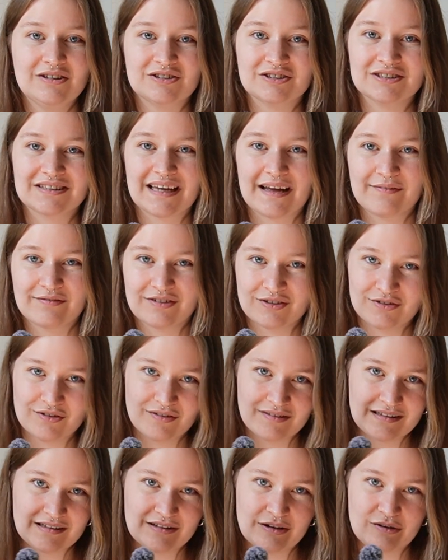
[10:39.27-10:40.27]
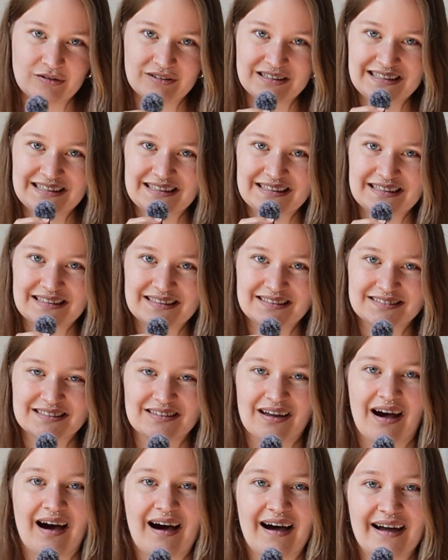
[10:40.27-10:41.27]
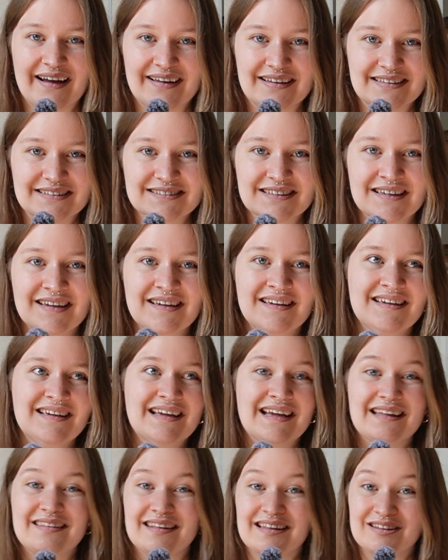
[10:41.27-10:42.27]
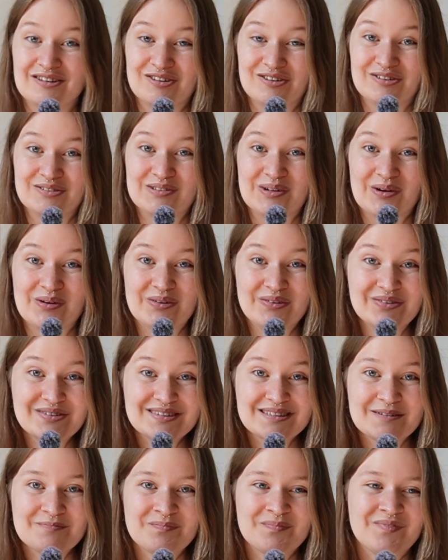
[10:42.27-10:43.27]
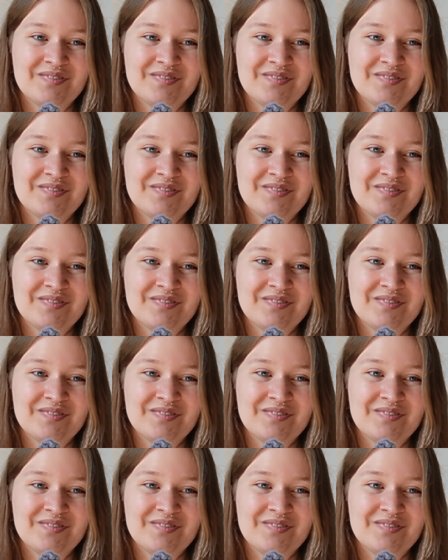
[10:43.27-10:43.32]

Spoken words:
You just have to do their little ears and eyes and their little nose.